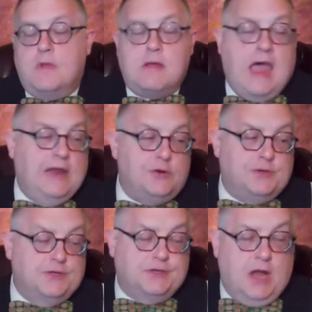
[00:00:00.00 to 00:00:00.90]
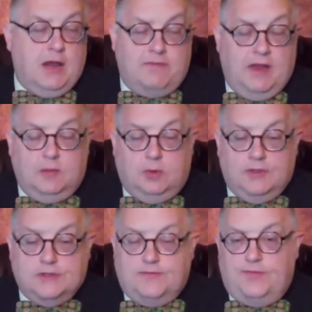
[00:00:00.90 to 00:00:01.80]
Hydrogen's not available
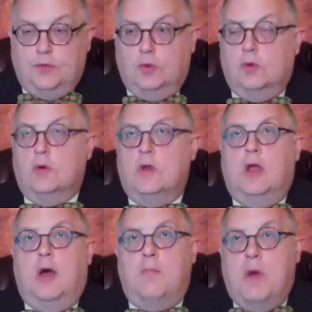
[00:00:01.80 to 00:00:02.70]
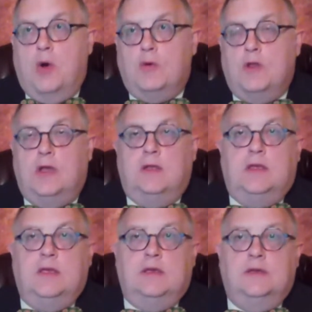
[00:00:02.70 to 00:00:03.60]
as a fuel. Ammonia
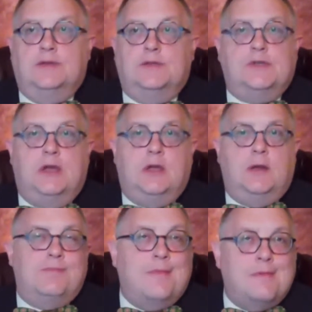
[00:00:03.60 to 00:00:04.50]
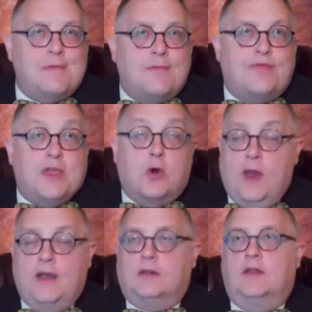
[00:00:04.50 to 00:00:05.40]
is
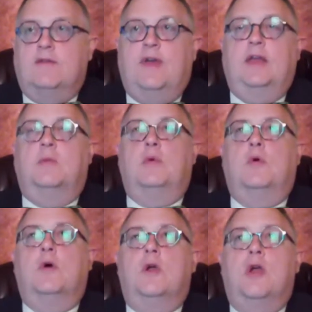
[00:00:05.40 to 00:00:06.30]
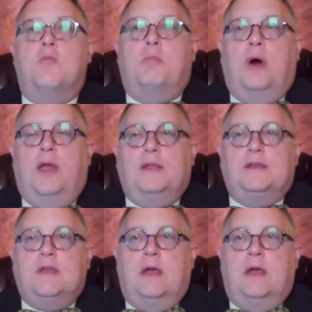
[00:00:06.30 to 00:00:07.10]
theoretically available, but